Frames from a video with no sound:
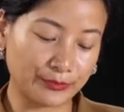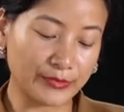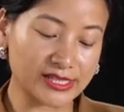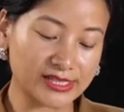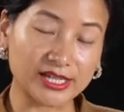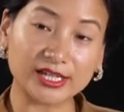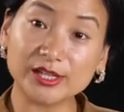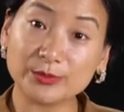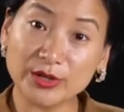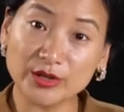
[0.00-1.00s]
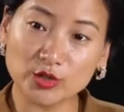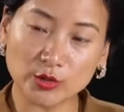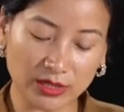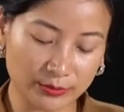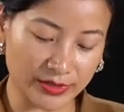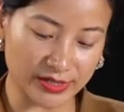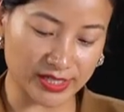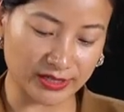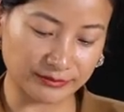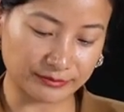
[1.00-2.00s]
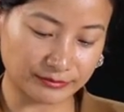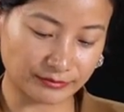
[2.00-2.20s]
mystic, a spiritual person.